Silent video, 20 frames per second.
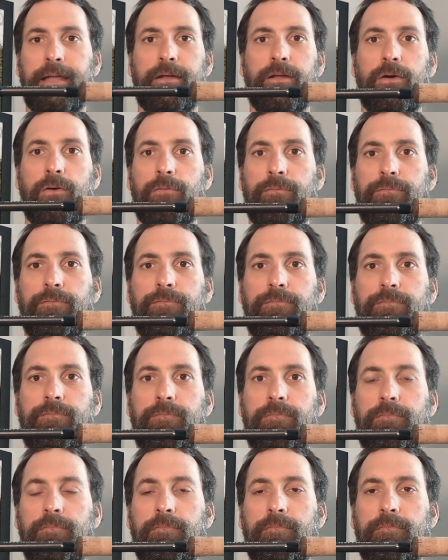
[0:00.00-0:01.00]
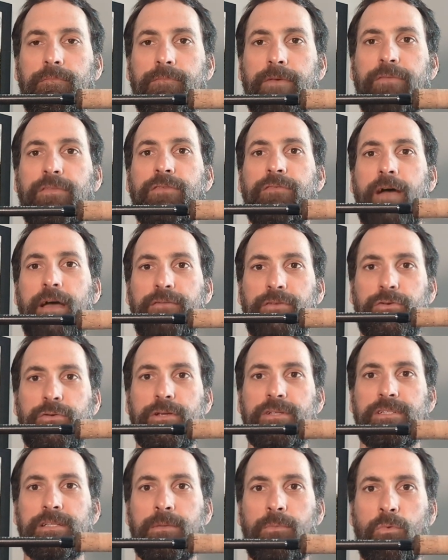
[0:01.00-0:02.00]
I don't know, 55
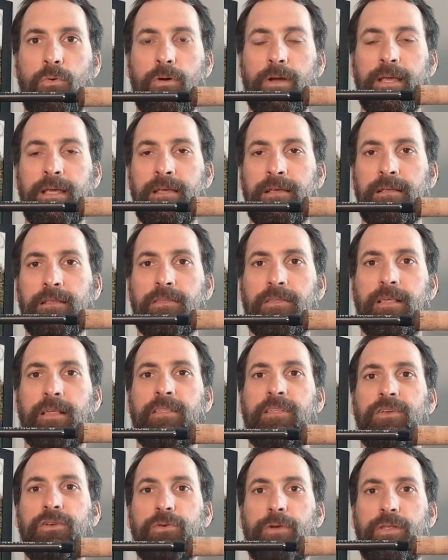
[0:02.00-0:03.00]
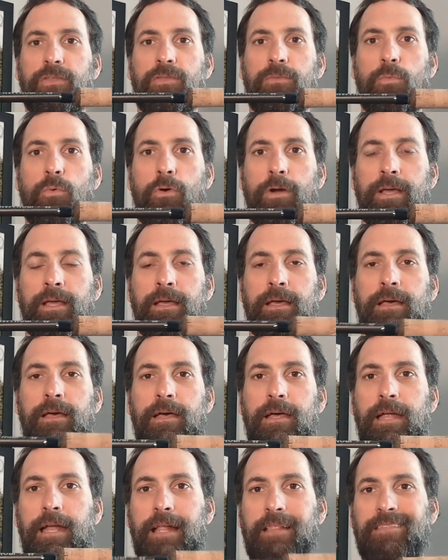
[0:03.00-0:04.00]
degrees in the morning, 60 degrees in the morning.
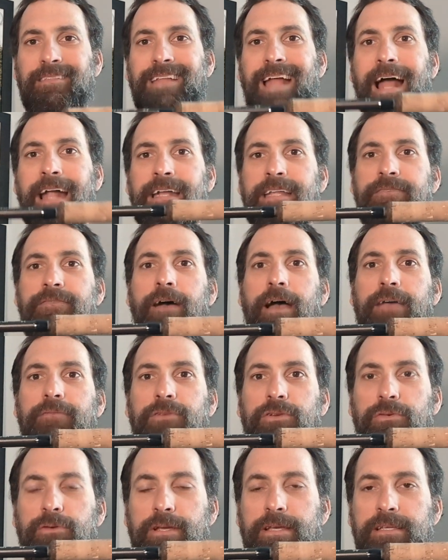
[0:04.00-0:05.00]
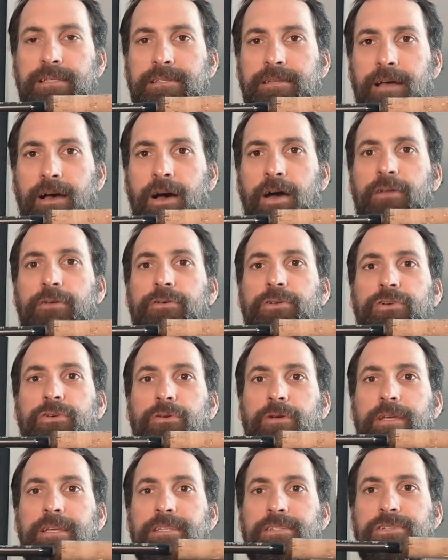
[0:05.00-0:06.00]
It's 95 degrees, 100
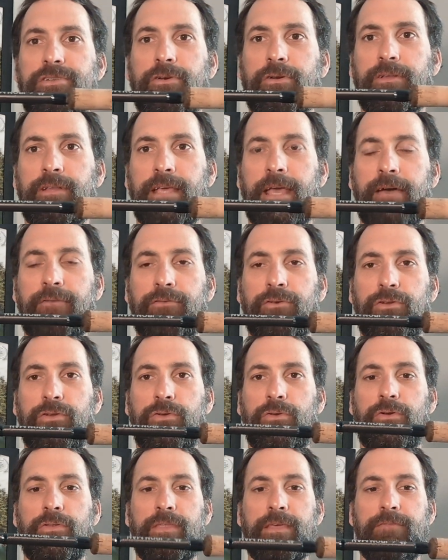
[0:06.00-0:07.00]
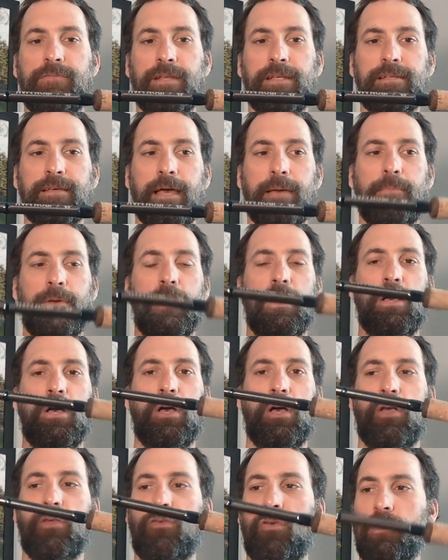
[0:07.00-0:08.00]
degrees during the afternoon or the evening time.
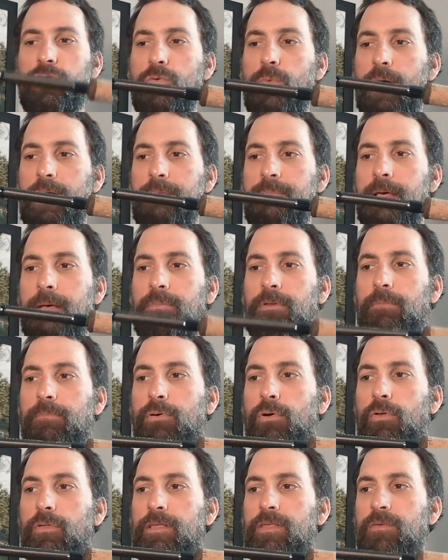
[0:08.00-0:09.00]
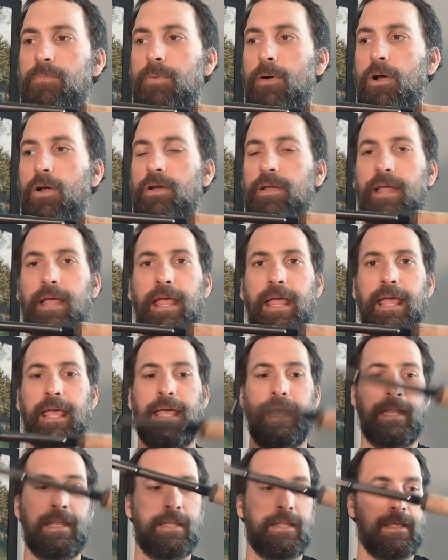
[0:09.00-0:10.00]
So you want to be able to pull these apart.
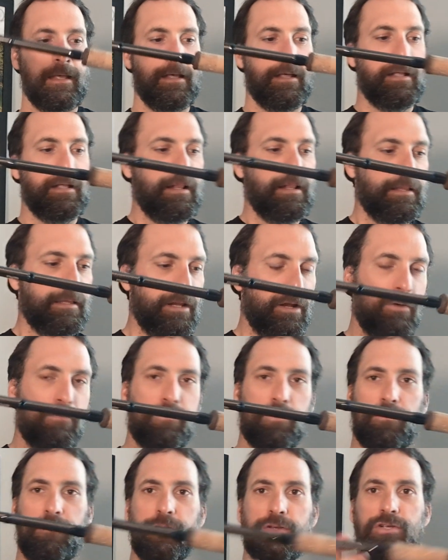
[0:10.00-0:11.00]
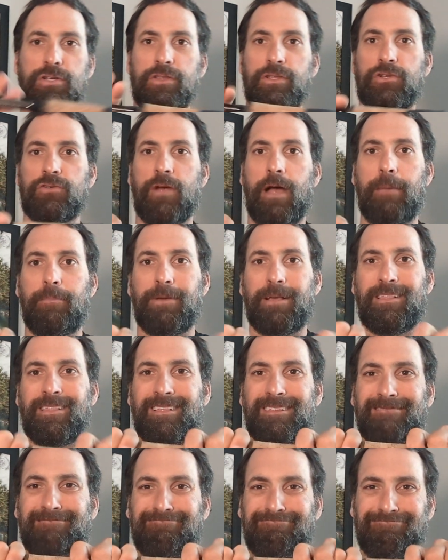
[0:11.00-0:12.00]
And, you know, if you're fishing in the
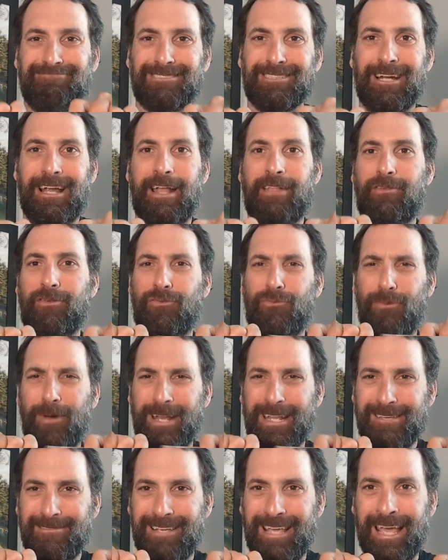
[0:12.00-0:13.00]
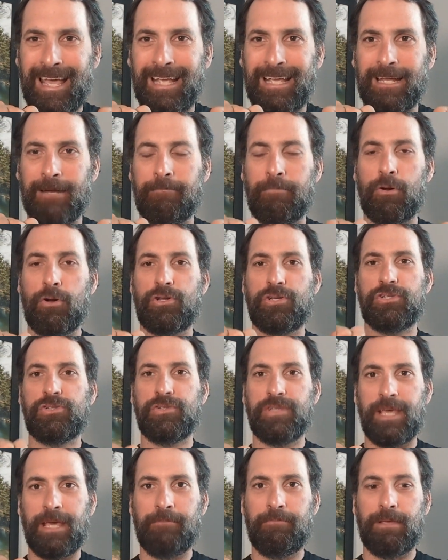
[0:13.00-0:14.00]
tropics, your hands are sweaty, you can't get a purchase,
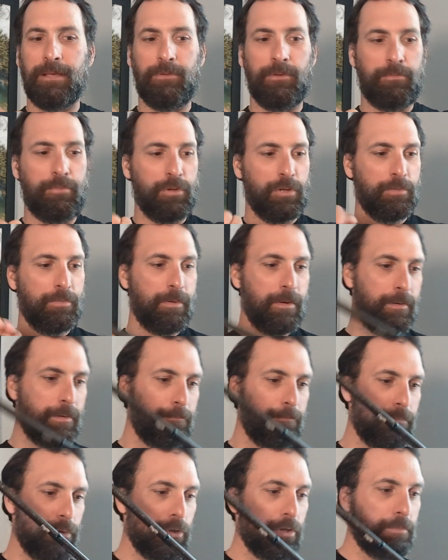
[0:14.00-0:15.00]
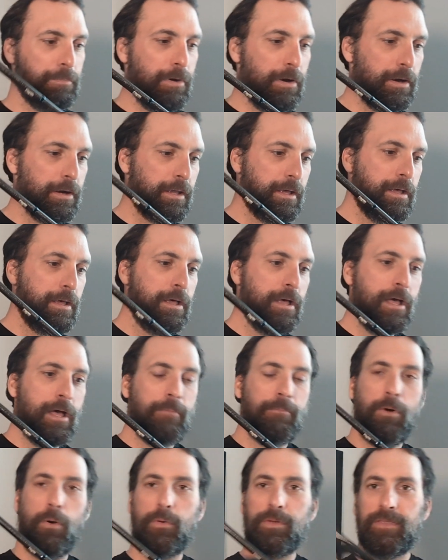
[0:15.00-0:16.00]
you can't be able to pull it apart.
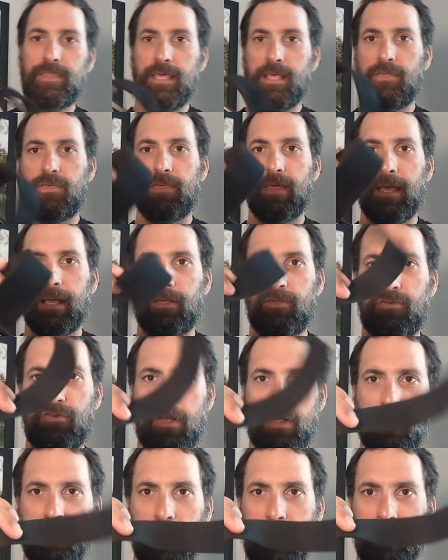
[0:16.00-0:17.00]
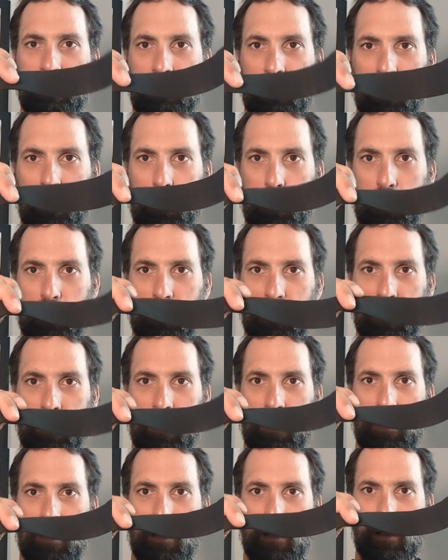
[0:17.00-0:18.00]
But with these things, just like those
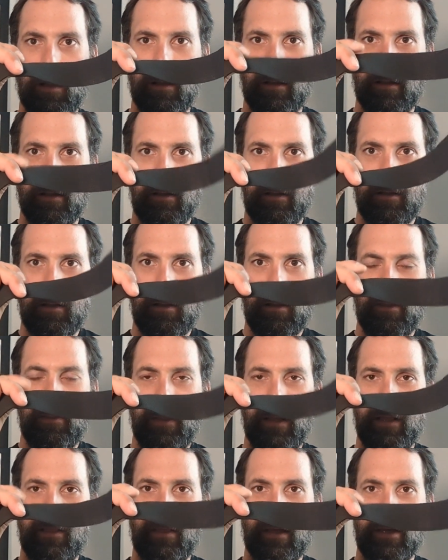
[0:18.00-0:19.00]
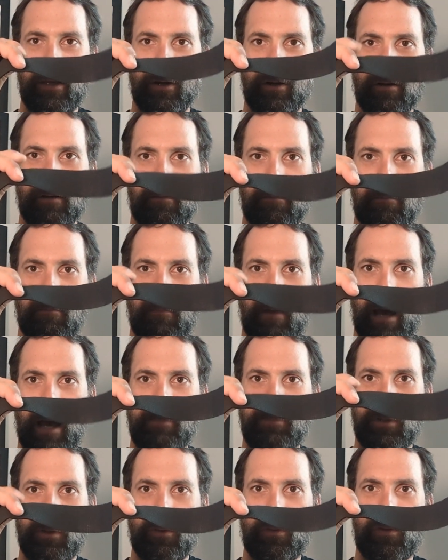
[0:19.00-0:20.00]
things that your
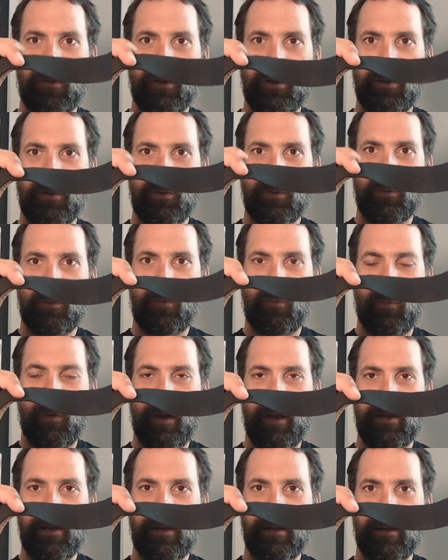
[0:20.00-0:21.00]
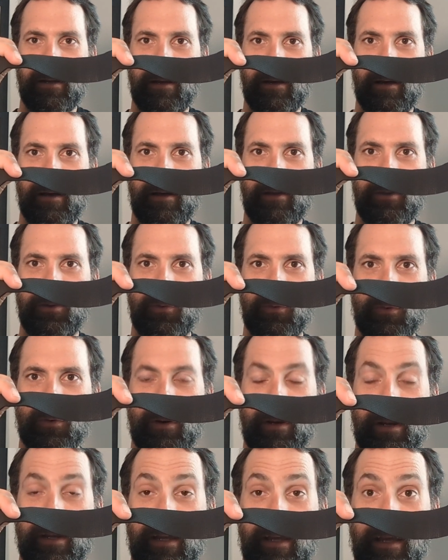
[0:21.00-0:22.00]
mom used to use when you
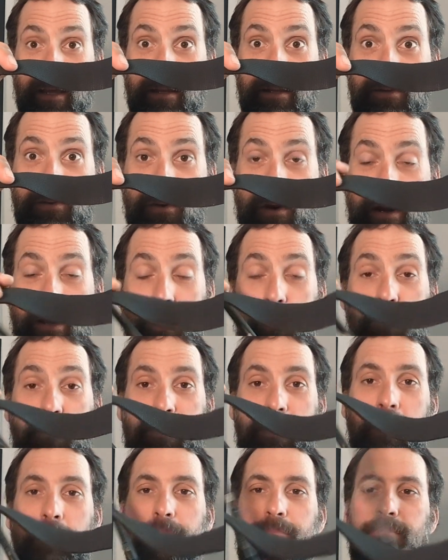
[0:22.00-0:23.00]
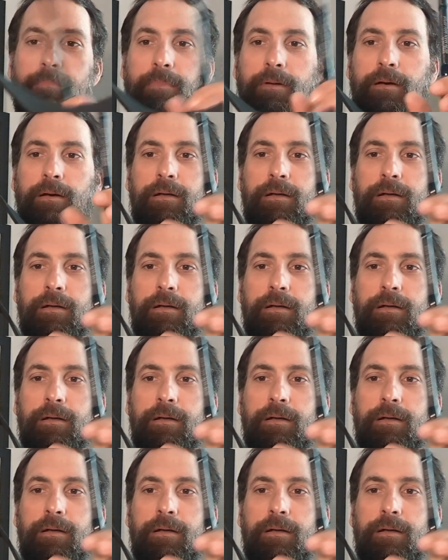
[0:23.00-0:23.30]
were a kid to try to open up